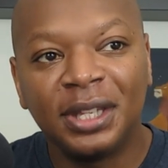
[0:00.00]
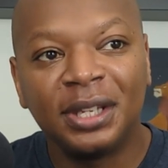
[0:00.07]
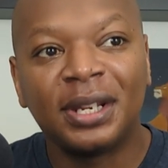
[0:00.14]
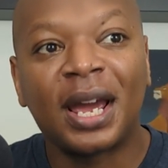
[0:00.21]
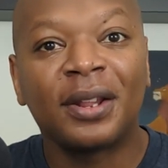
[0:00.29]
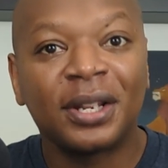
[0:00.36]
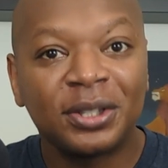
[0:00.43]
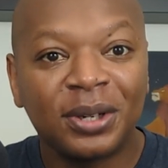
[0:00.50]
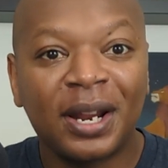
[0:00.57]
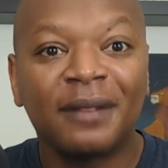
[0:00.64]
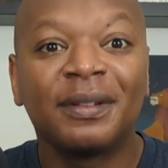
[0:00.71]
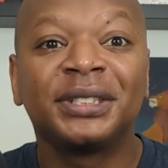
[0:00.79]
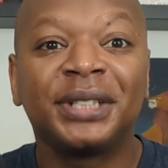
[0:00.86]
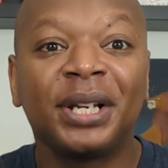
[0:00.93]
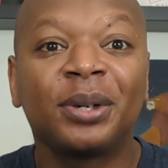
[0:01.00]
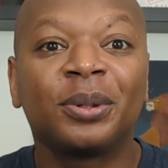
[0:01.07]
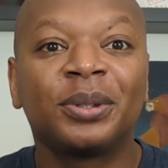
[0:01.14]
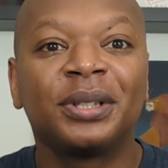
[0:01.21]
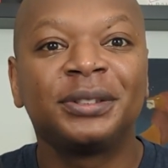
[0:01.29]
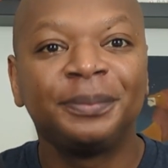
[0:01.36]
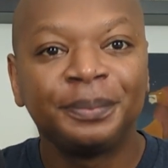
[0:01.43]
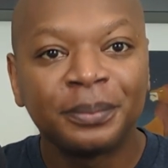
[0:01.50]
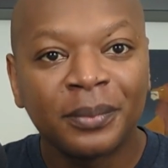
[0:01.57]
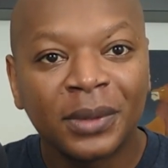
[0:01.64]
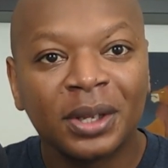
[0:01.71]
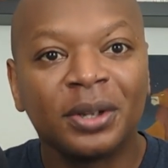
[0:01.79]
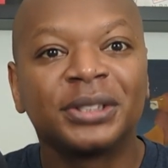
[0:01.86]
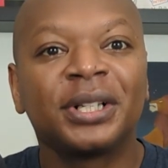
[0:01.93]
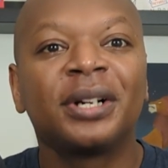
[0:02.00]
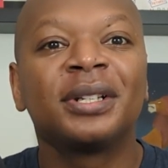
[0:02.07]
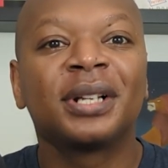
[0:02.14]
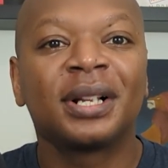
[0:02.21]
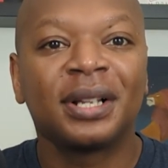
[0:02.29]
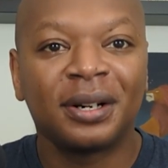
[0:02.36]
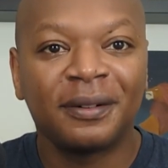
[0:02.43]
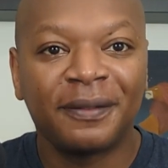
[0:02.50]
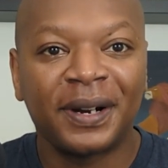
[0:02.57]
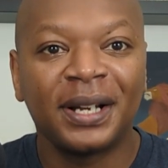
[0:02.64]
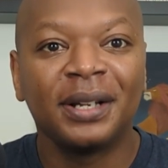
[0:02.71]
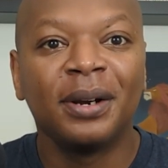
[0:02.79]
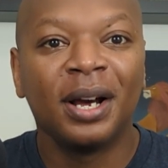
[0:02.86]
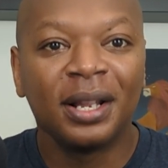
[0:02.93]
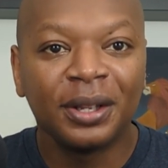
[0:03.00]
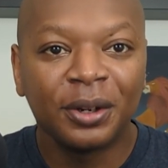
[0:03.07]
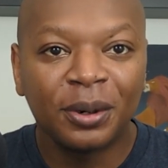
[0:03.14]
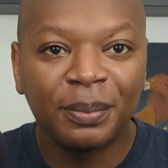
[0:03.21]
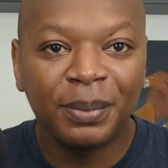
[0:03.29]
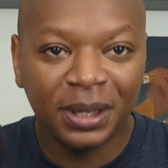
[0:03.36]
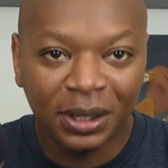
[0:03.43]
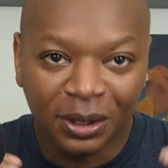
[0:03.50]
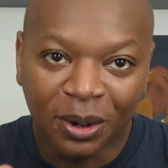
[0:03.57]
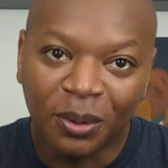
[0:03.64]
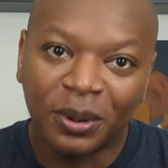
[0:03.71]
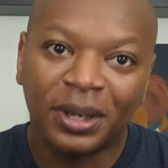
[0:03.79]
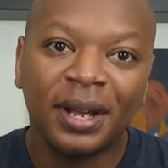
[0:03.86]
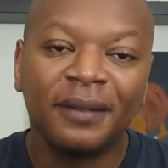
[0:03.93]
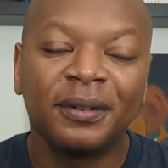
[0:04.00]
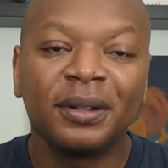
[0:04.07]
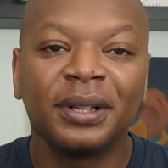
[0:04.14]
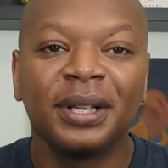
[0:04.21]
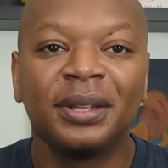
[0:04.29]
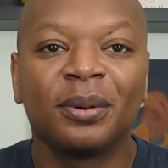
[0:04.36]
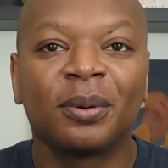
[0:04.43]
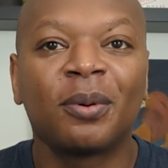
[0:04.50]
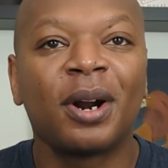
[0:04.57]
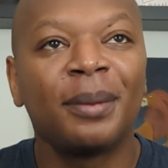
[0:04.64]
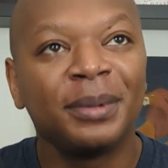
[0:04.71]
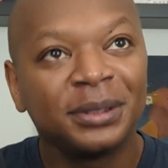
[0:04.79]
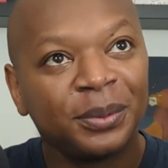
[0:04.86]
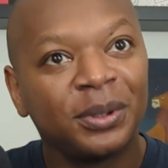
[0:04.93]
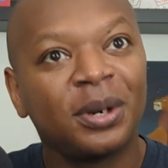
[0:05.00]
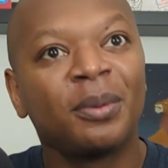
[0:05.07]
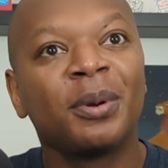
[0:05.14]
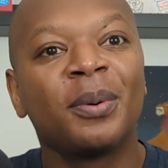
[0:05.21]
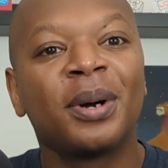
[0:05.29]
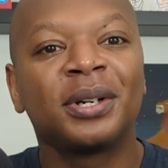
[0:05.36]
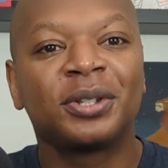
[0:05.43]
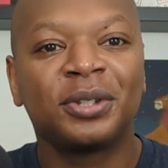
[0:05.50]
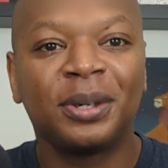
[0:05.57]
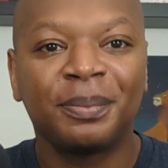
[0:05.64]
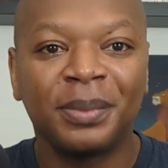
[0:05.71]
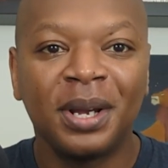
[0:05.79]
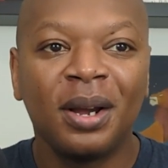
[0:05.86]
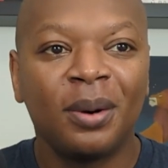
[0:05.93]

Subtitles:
Now that you have the stakeholders, you're starting to clarify a little bit lower level in the requirements. We know we want a trip.